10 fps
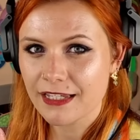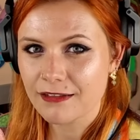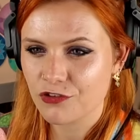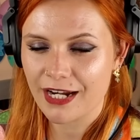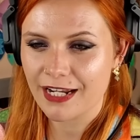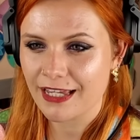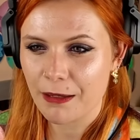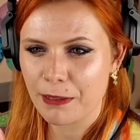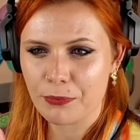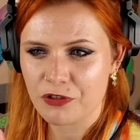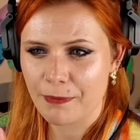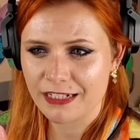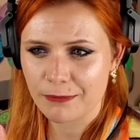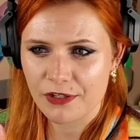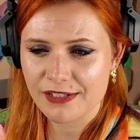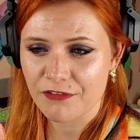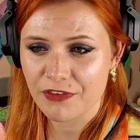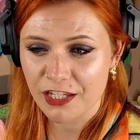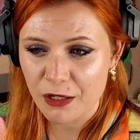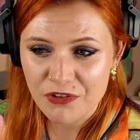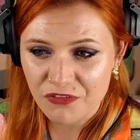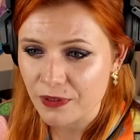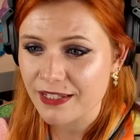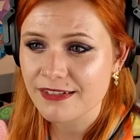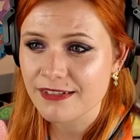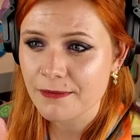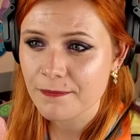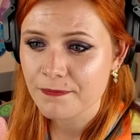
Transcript: trying to get people to make the most out of their human voice.